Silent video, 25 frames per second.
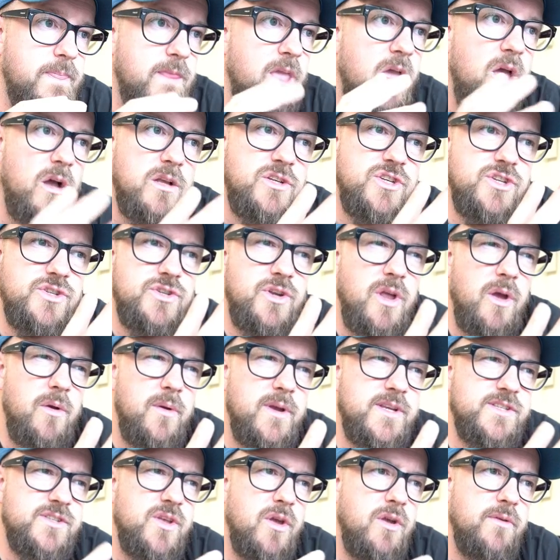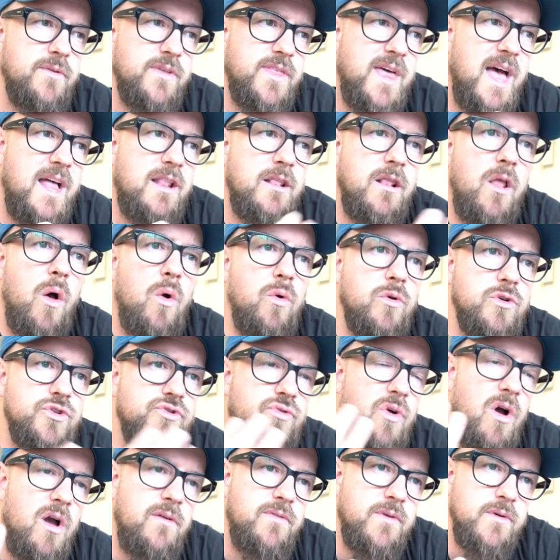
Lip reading: I just noticed over that long drive,